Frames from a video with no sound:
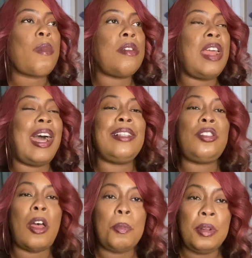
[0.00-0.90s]
Now, I
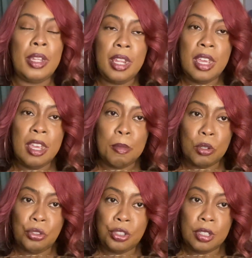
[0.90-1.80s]
saw plenty
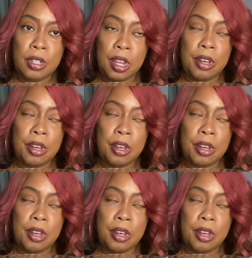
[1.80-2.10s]
emotion